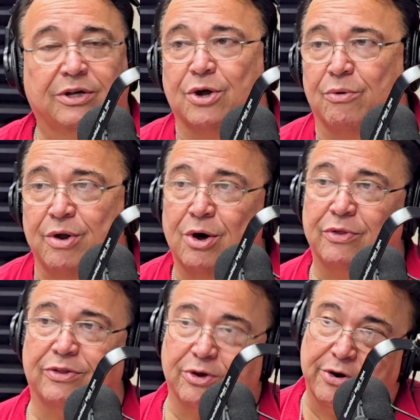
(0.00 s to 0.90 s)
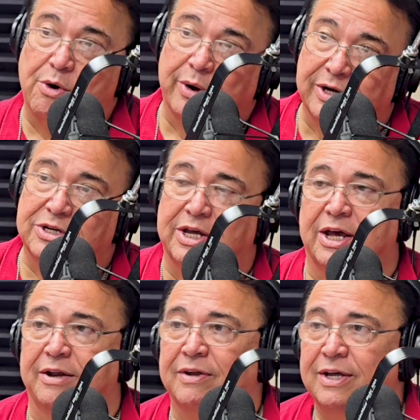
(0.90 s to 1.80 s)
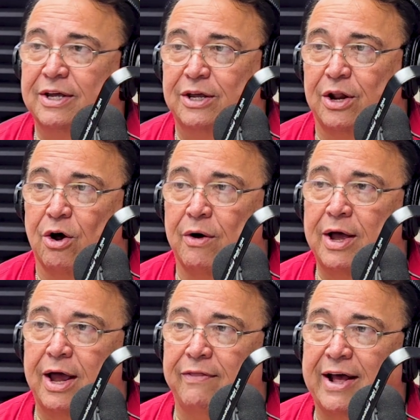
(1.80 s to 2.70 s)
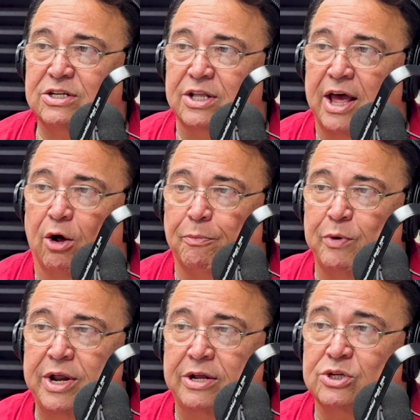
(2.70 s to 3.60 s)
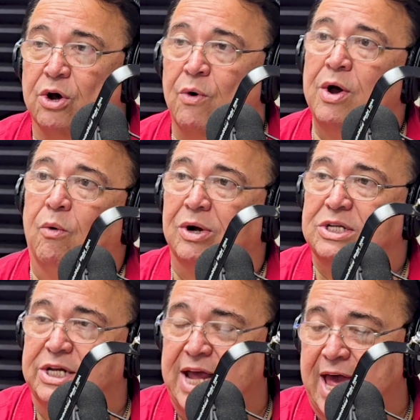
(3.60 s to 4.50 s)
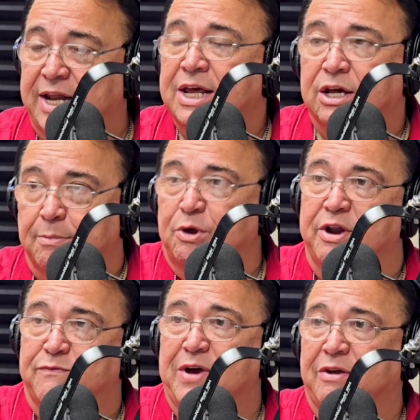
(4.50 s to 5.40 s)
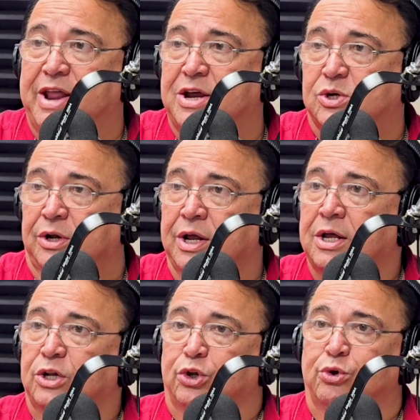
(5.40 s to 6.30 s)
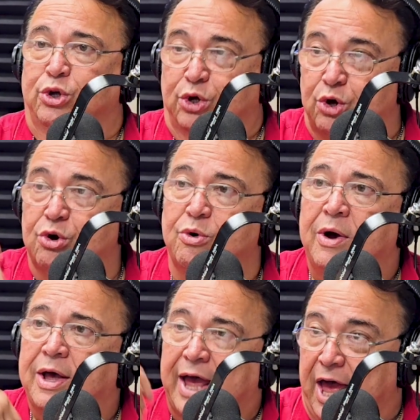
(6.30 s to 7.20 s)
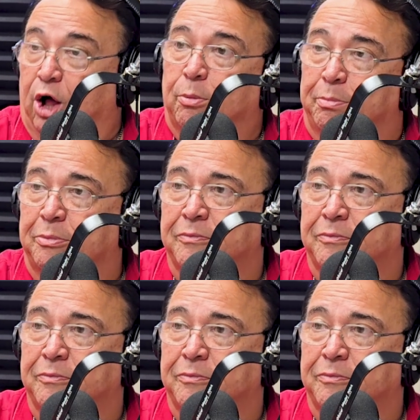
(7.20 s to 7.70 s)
don't know that they're going to get, and the help we need. So once again, Community Foundation, do you help?